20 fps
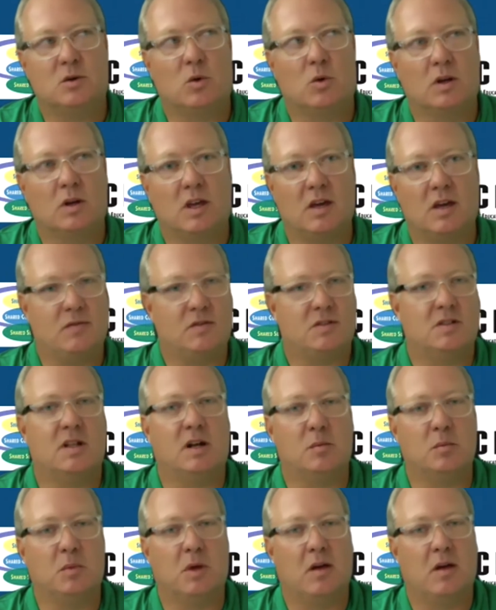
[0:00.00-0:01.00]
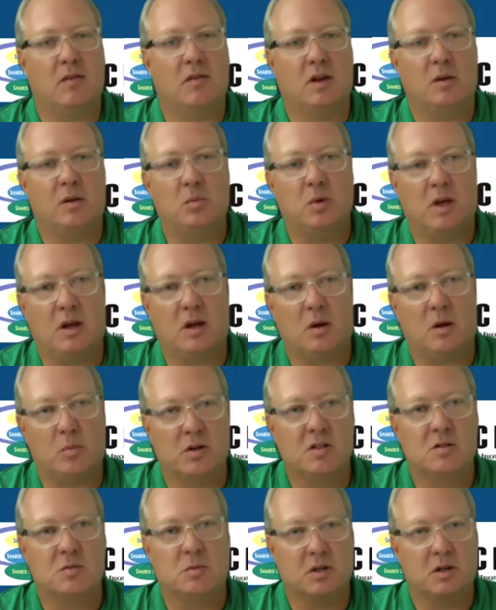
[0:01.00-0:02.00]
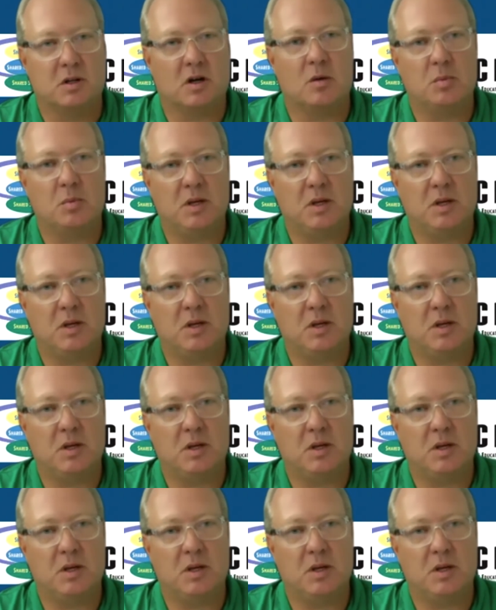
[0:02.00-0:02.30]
or gifts that I'm giving being a principal at our